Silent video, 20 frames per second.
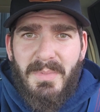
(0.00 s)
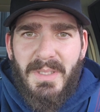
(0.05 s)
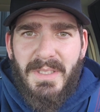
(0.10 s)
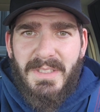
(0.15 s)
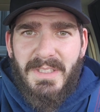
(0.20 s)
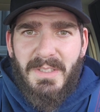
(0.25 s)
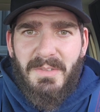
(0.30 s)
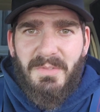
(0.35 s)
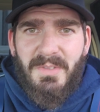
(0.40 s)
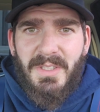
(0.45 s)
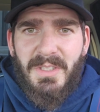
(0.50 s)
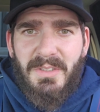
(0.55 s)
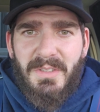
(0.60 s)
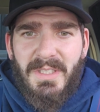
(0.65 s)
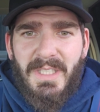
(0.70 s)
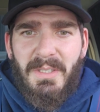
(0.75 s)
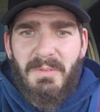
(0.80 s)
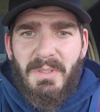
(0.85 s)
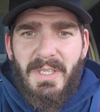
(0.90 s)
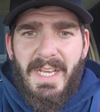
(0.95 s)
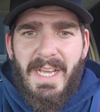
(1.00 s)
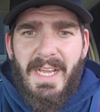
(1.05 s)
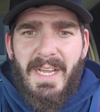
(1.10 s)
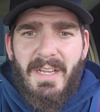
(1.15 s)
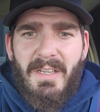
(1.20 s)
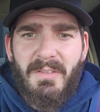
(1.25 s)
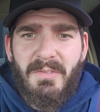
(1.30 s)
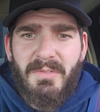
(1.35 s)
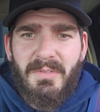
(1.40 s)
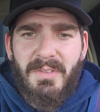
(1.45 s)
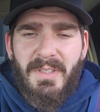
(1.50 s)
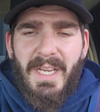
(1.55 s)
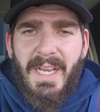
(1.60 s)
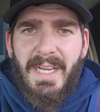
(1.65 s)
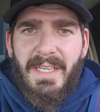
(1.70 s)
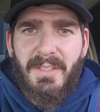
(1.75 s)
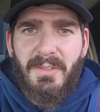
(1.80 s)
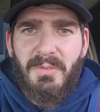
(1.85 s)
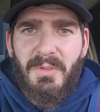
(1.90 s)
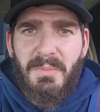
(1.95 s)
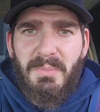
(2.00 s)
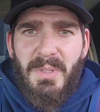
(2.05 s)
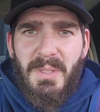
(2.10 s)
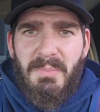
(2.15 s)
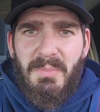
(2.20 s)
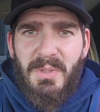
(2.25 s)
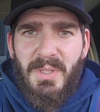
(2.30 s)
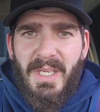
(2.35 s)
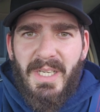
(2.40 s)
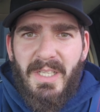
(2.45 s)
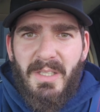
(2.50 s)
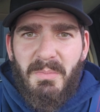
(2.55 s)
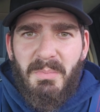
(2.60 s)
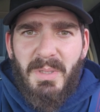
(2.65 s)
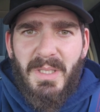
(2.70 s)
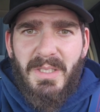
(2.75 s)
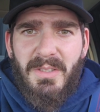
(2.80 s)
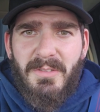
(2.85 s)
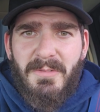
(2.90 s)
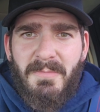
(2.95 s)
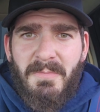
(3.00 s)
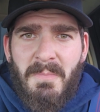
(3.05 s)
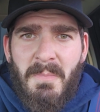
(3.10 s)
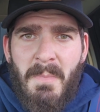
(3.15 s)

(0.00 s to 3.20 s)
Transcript: as I figured they would have adequate people to help out.